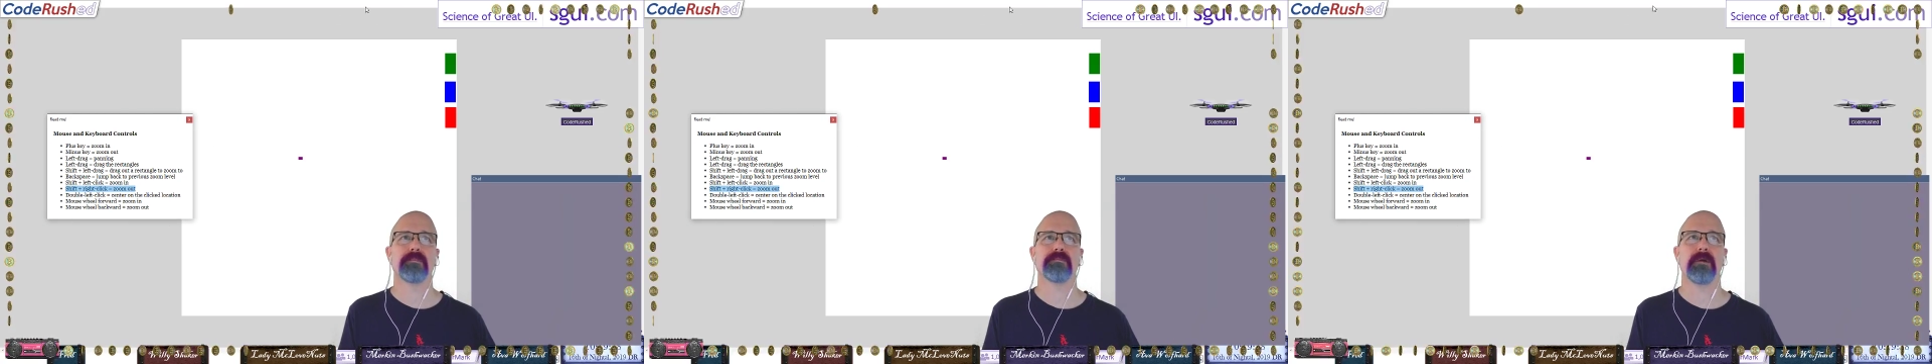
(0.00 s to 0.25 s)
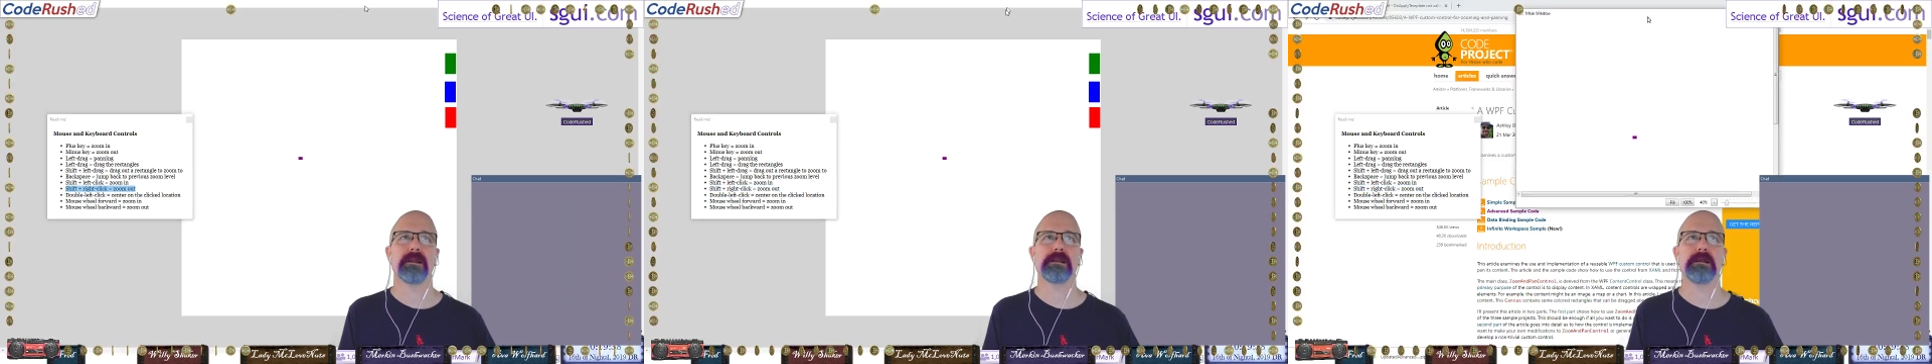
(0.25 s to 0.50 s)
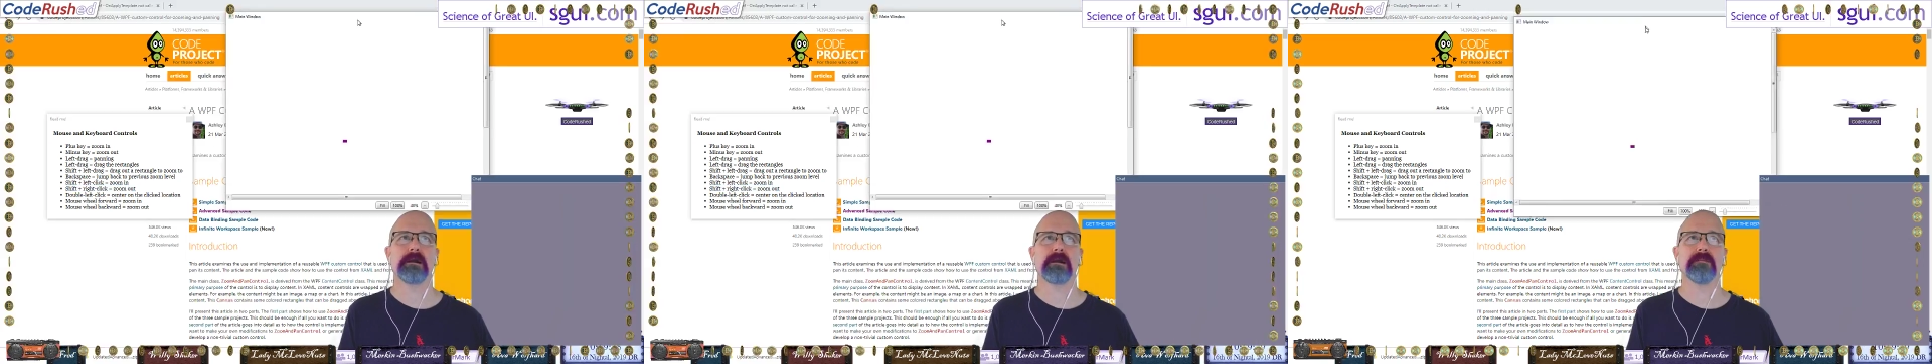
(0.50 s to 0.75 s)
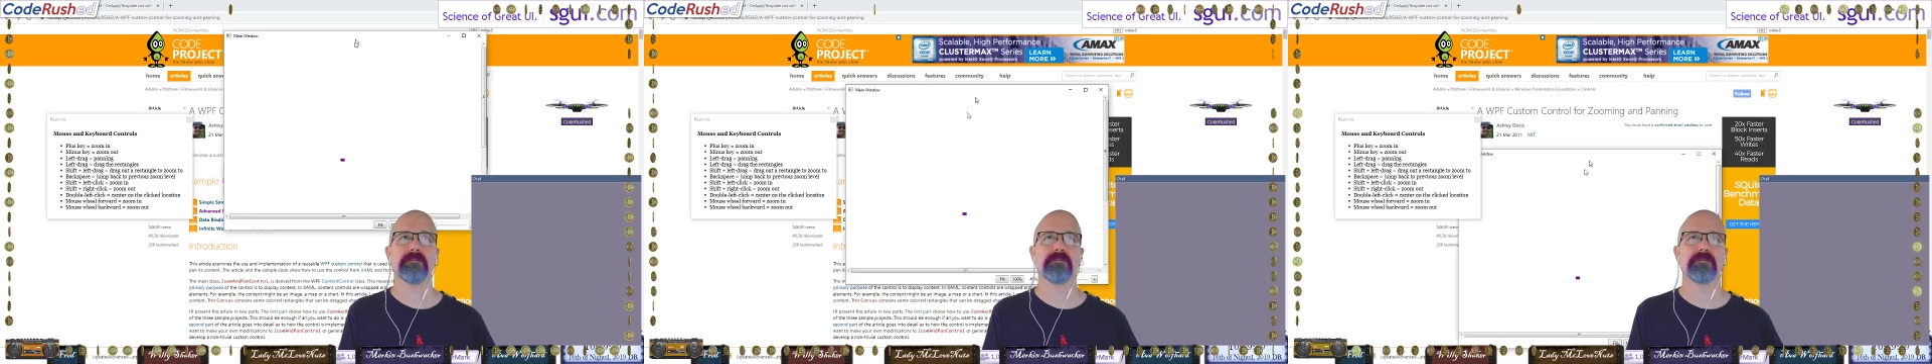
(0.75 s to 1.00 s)
right here
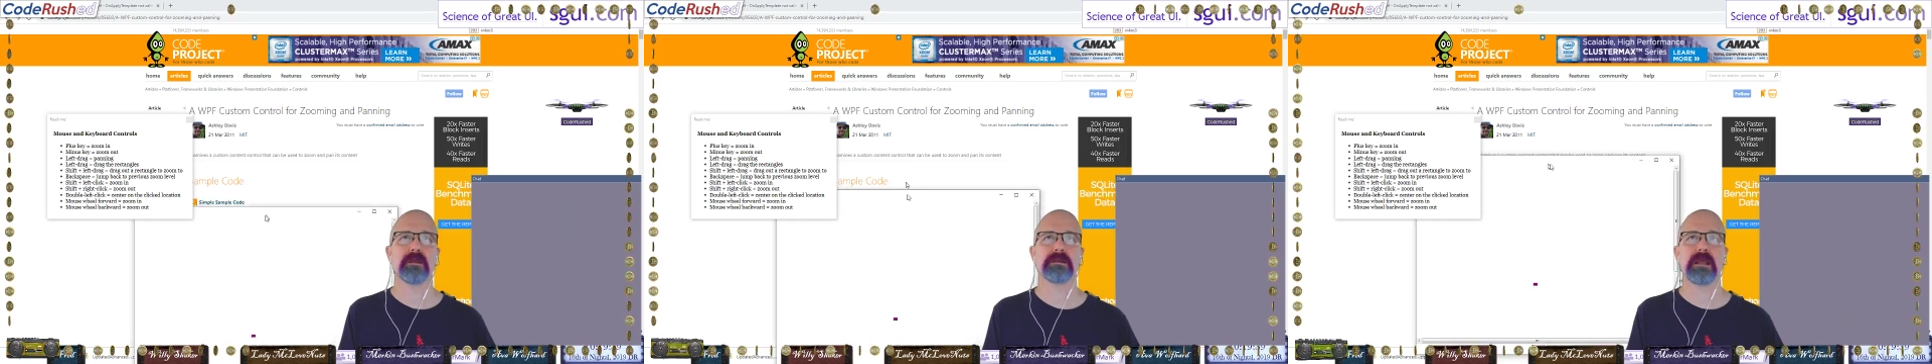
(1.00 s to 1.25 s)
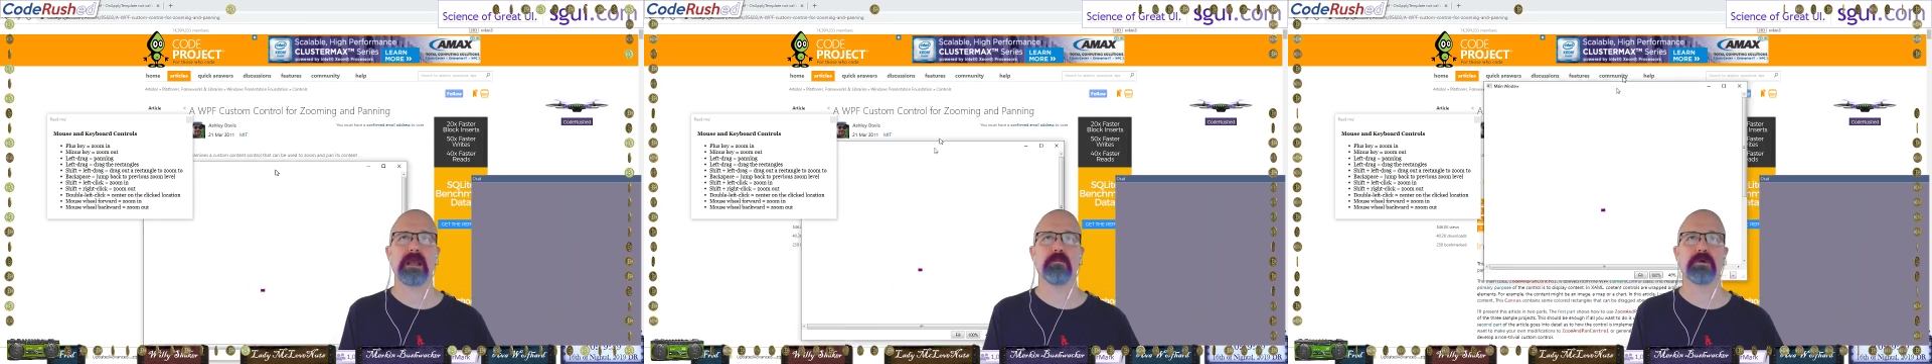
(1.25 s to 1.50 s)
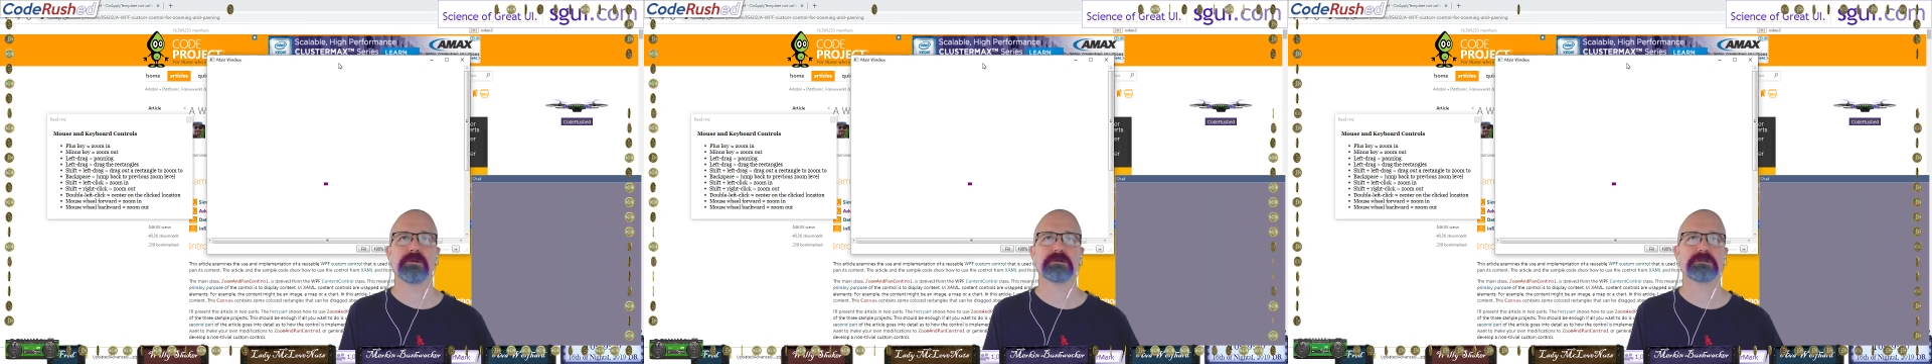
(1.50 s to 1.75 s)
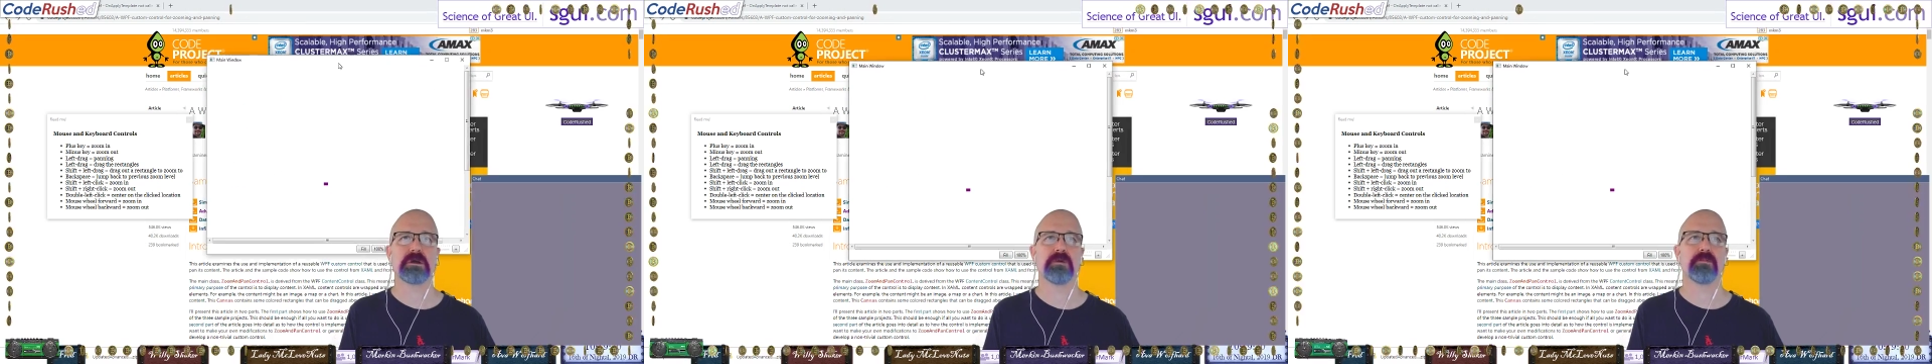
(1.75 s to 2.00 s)
that came with this
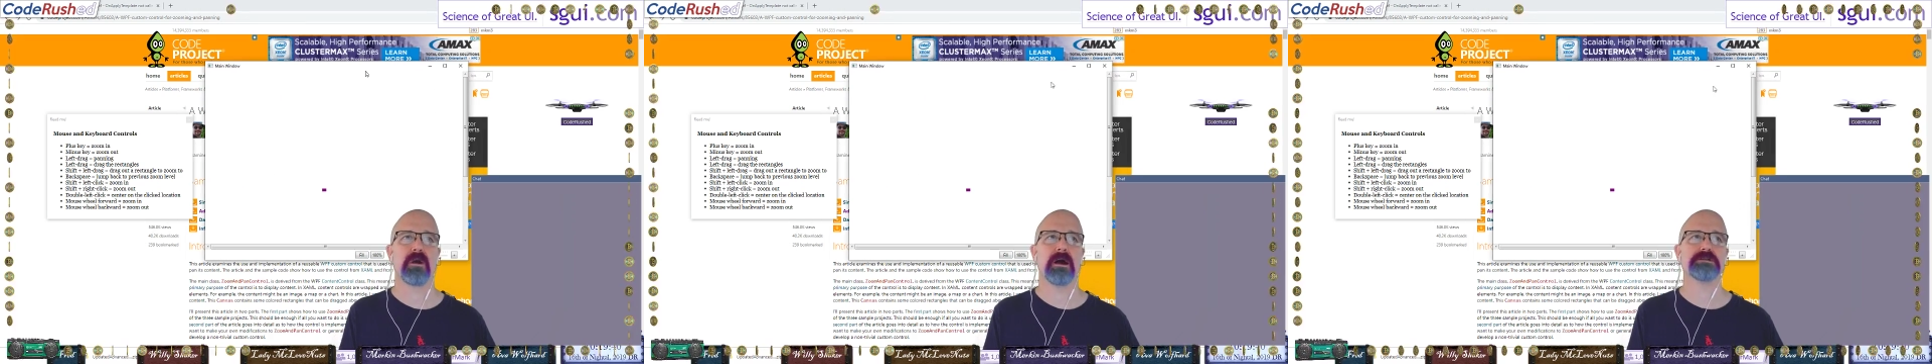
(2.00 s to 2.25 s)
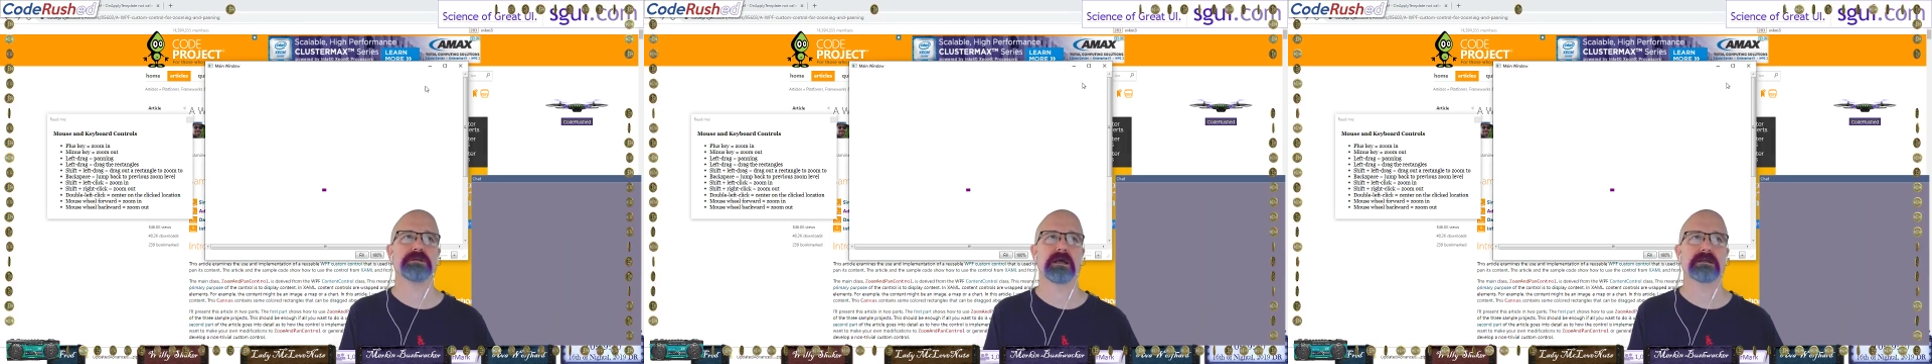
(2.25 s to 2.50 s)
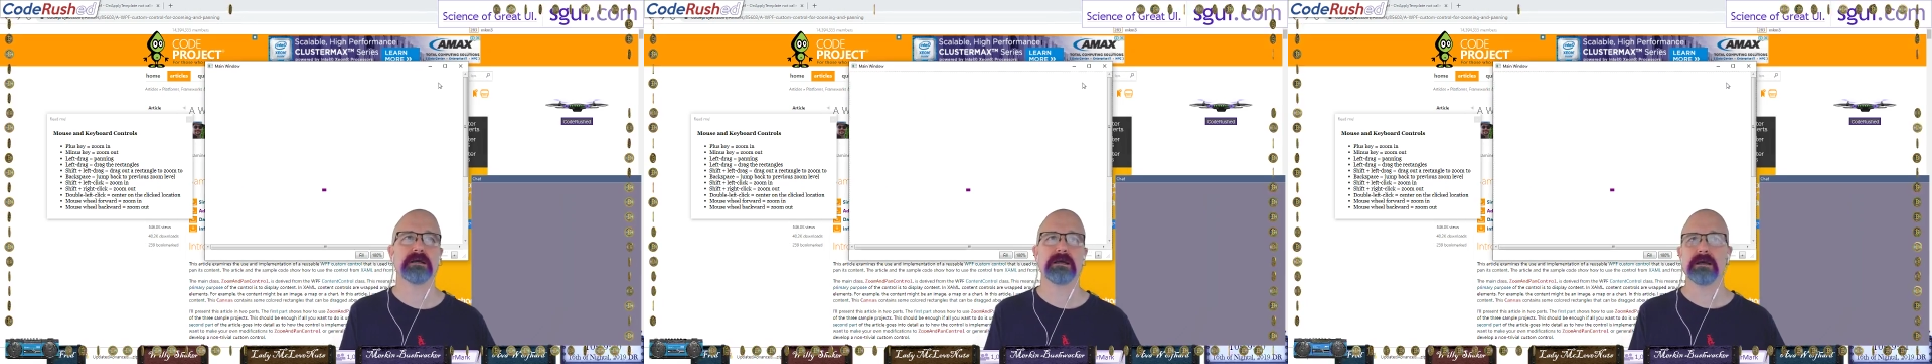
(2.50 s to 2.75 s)
code project.